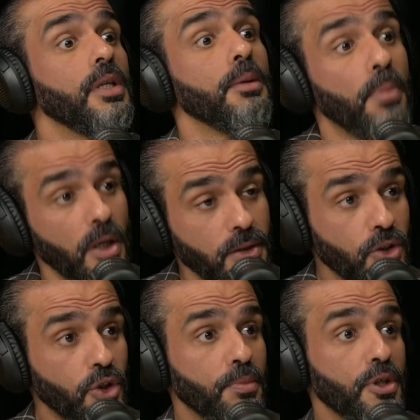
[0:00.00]
in a
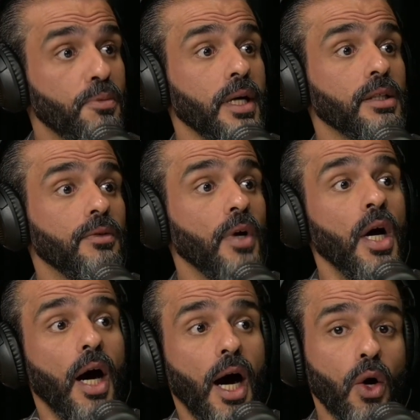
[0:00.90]
partnership perspective,
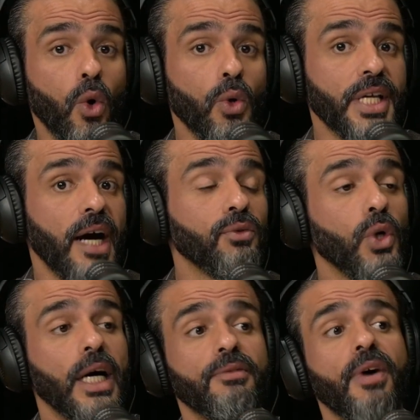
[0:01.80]
I always have
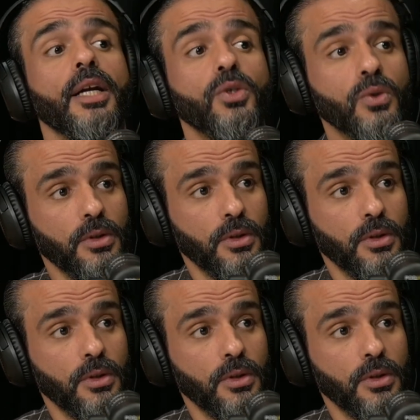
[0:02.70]
to add value.